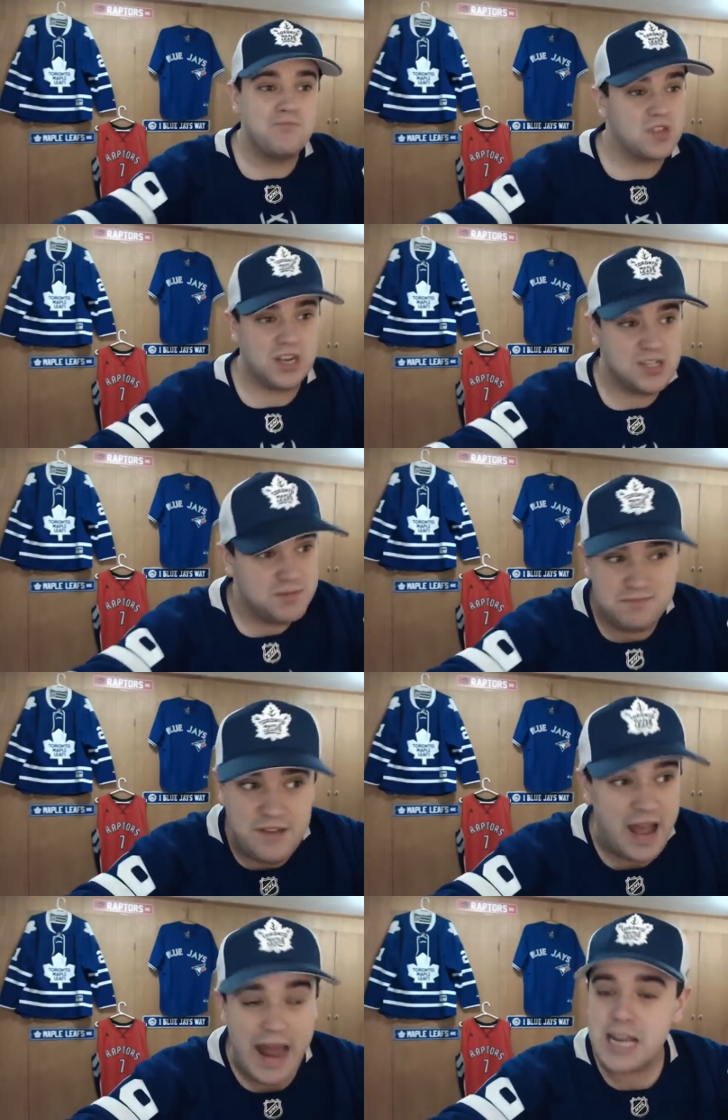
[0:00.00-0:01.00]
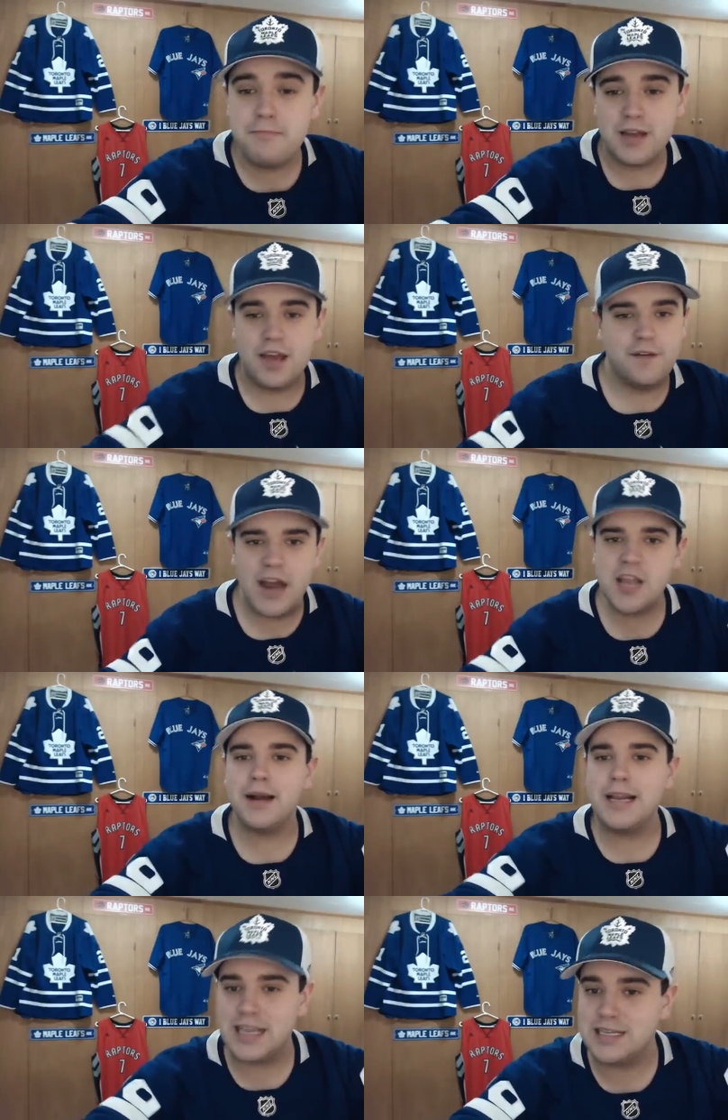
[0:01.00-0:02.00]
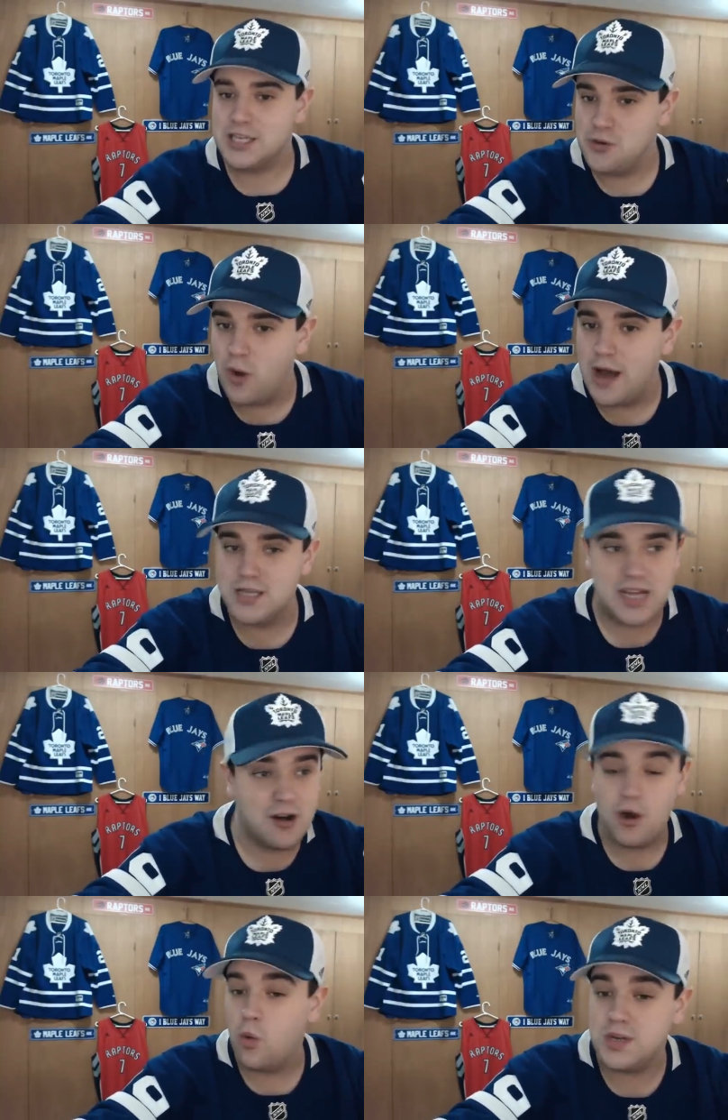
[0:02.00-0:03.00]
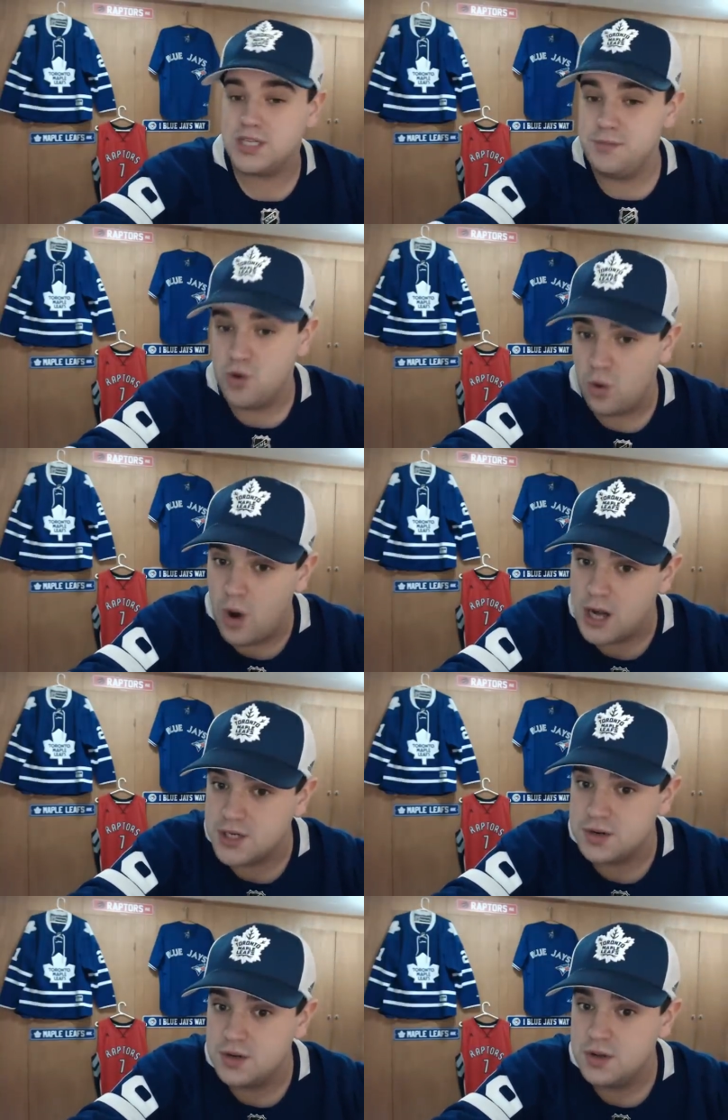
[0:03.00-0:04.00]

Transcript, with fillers: Because if anybody says he was, I don't know what team you were watching.